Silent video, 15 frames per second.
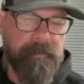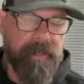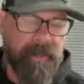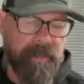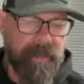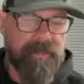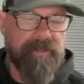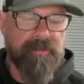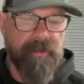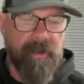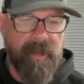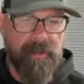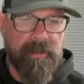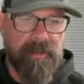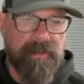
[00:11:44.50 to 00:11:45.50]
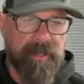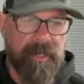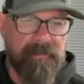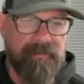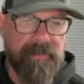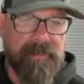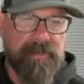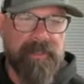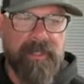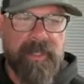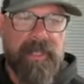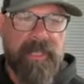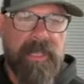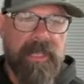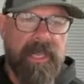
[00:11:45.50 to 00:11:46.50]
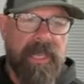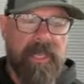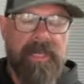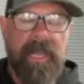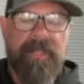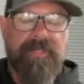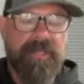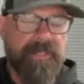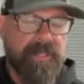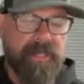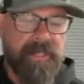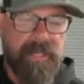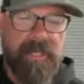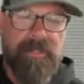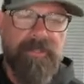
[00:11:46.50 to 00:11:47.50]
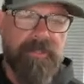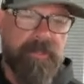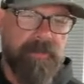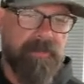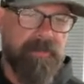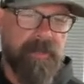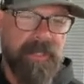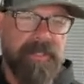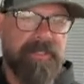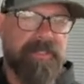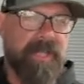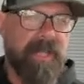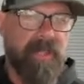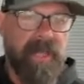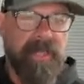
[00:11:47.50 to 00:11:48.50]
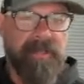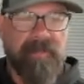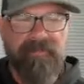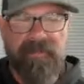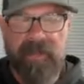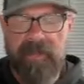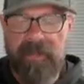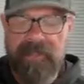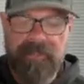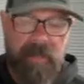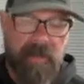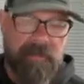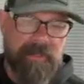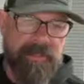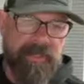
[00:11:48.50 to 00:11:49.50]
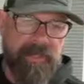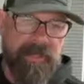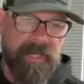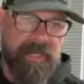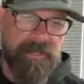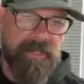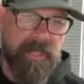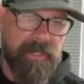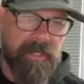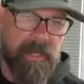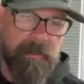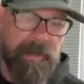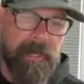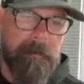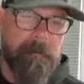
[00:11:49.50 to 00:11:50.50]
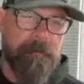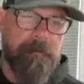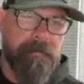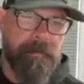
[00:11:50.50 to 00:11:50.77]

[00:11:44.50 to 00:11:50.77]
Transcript: get stronger and stuff. And not just the kids who excel on the field. It's always the kids that come in